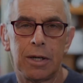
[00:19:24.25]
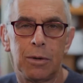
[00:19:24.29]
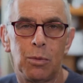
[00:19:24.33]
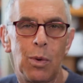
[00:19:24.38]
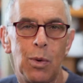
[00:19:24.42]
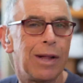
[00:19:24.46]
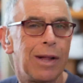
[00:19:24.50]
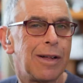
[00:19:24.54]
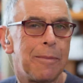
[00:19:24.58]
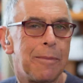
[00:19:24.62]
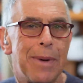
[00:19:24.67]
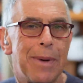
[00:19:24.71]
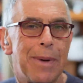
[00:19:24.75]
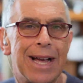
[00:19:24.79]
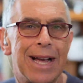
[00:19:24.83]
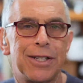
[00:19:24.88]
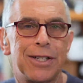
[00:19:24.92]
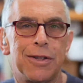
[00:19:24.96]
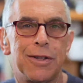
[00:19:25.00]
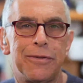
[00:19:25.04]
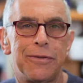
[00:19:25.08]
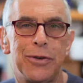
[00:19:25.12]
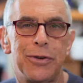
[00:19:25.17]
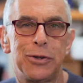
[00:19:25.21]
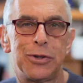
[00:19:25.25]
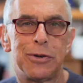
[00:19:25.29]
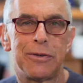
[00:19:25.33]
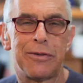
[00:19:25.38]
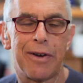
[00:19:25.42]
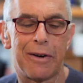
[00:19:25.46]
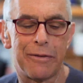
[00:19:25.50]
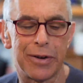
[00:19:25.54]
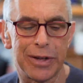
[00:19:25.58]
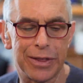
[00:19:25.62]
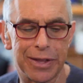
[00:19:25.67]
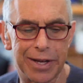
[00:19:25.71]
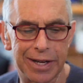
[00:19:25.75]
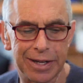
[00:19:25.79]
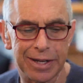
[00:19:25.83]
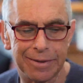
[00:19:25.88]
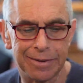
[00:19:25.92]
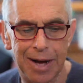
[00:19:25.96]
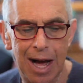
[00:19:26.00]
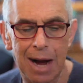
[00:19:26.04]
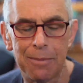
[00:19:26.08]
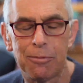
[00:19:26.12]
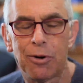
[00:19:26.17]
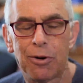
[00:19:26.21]
Welcome back to The Future of Everything.
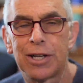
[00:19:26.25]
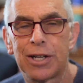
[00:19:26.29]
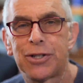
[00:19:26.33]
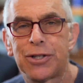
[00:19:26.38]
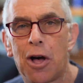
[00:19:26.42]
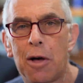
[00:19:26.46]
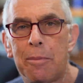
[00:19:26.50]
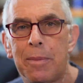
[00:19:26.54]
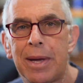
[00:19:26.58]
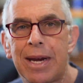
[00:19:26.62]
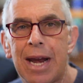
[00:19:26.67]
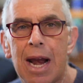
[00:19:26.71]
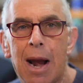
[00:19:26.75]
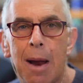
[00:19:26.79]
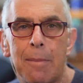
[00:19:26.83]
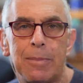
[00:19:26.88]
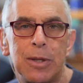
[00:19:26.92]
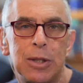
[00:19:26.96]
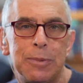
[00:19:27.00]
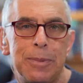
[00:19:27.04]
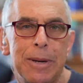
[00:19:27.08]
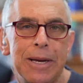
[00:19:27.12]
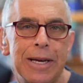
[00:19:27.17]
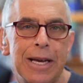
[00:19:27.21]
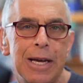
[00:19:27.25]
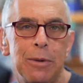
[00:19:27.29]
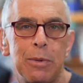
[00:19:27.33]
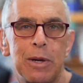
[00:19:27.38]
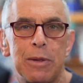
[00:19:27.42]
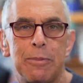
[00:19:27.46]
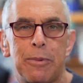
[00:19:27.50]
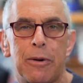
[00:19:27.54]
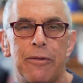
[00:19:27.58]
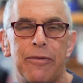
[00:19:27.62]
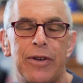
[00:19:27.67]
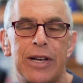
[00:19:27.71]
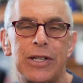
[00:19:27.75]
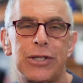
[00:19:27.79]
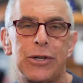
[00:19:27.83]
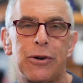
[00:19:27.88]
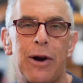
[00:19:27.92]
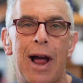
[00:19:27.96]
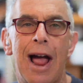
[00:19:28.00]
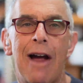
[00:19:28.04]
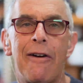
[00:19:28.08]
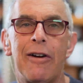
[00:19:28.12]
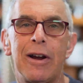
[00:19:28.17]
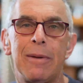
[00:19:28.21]
I'm Russ Altman, and I'm speaking with Professor
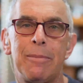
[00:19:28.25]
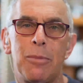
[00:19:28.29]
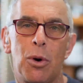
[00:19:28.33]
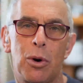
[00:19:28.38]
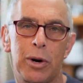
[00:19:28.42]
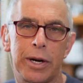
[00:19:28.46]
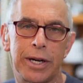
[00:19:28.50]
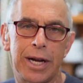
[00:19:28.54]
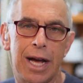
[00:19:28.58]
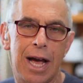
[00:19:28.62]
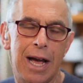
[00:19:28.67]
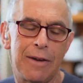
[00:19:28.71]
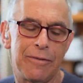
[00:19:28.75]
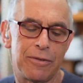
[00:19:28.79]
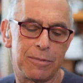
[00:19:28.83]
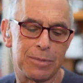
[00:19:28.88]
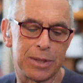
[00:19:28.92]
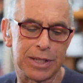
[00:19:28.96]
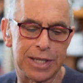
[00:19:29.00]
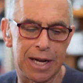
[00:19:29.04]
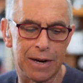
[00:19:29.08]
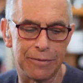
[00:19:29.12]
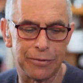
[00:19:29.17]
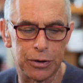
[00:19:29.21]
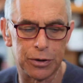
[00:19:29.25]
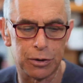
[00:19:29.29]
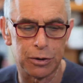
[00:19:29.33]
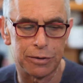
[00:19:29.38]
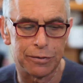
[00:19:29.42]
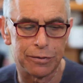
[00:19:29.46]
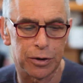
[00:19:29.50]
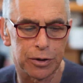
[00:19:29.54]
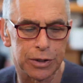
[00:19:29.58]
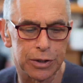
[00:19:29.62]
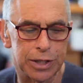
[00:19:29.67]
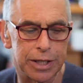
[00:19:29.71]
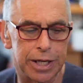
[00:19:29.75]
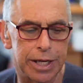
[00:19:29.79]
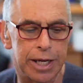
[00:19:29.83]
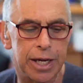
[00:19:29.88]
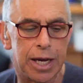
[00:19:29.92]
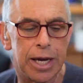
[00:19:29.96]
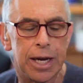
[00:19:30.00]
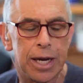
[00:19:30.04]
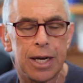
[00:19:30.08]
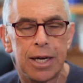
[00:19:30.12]
Erin Mordecai from Stanford University.